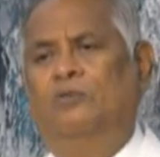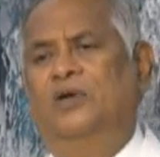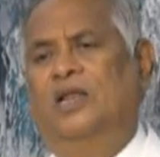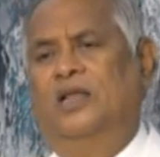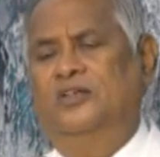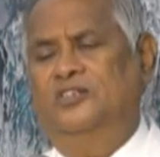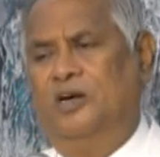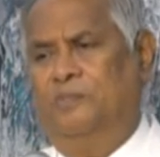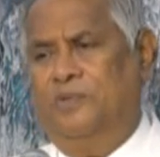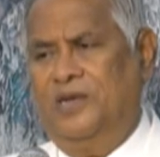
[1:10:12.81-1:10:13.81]
how
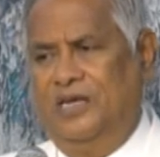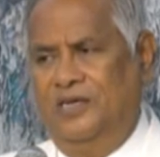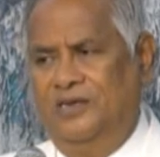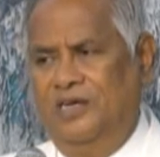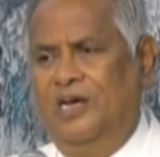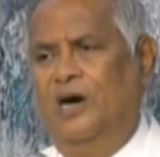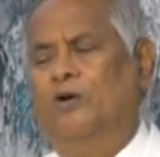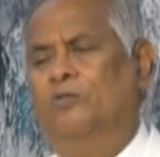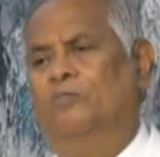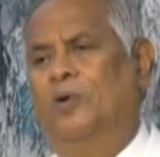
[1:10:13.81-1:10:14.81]
elijah prayed
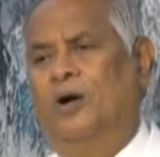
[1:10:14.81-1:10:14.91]
how